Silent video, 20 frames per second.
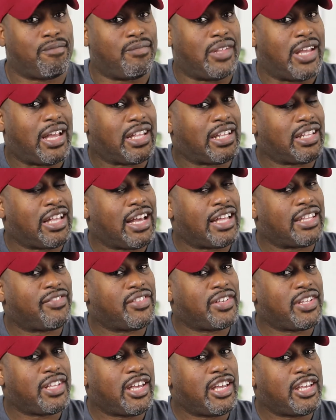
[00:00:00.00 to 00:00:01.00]
Not a lot
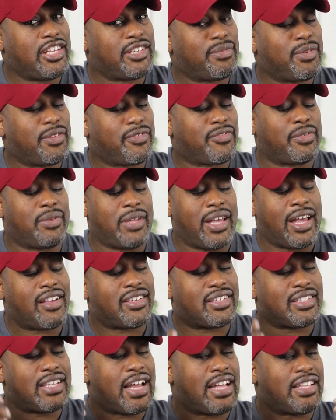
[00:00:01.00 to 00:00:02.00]
of engagement from the
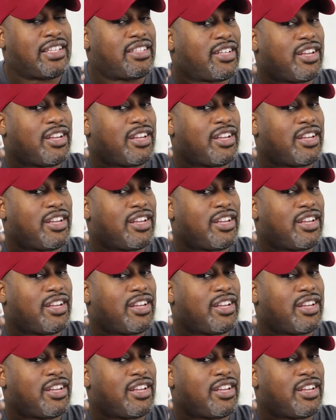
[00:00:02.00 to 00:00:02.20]
outside.